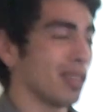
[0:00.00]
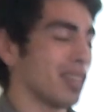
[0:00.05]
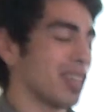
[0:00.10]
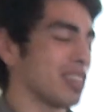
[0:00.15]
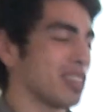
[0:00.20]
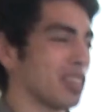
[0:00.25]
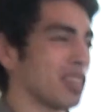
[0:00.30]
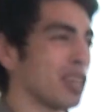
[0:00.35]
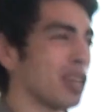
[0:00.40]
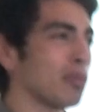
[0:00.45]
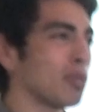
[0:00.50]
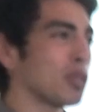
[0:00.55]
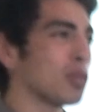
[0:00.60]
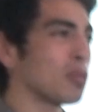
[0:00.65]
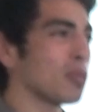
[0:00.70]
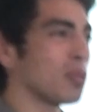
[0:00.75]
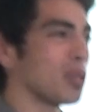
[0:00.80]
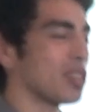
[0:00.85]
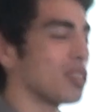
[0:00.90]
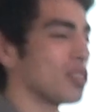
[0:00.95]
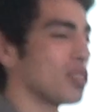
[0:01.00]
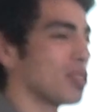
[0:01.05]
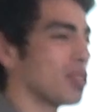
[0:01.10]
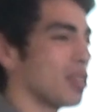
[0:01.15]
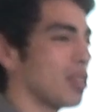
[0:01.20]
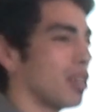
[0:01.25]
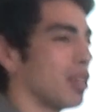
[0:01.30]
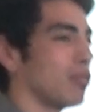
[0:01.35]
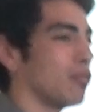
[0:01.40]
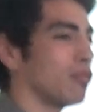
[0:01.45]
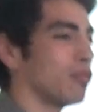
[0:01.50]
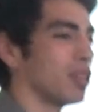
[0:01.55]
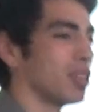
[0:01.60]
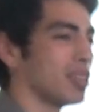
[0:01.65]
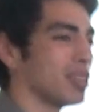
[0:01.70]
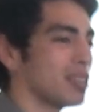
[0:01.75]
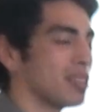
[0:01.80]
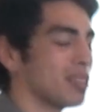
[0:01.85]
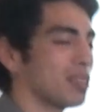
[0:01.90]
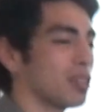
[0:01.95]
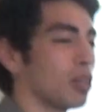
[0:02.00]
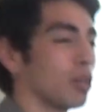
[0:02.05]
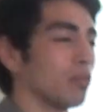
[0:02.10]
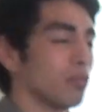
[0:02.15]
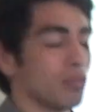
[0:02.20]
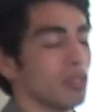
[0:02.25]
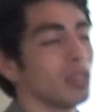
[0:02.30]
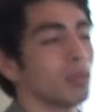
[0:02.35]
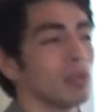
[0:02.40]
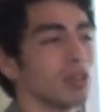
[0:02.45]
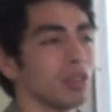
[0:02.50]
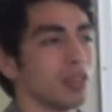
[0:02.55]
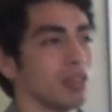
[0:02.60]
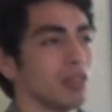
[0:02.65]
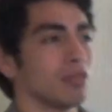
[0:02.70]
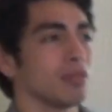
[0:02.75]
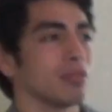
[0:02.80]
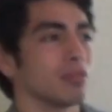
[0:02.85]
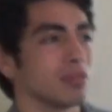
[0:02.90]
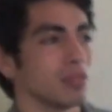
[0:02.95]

a scenario in which they felt comfortable enough